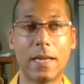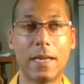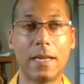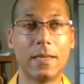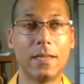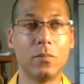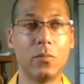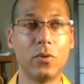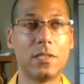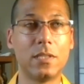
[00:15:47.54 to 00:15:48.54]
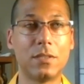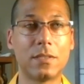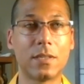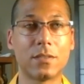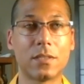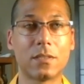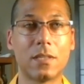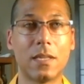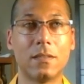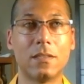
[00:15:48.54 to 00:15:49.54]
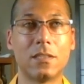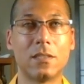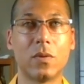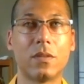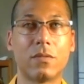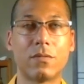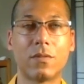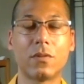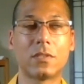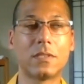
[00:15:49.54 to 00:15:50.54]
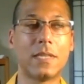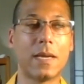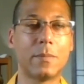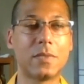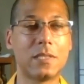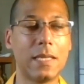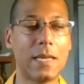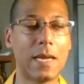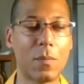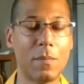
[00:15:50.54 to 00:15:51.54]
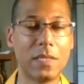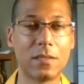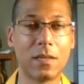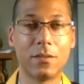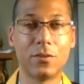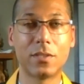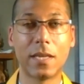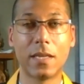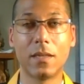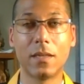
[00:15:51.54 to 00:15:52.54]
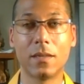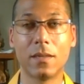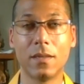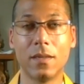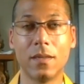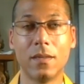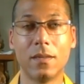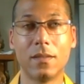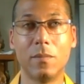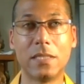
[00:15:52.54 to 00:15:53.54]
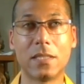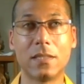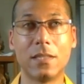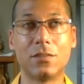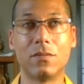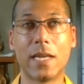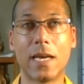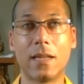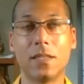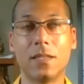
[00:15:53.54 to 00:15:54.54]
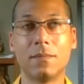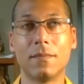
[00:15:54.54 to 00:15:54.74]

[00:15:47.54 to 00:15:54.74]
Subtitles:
And the Buddhist teaching tells us that this is one of the first steps in our misunderstanding the basic nature of reality.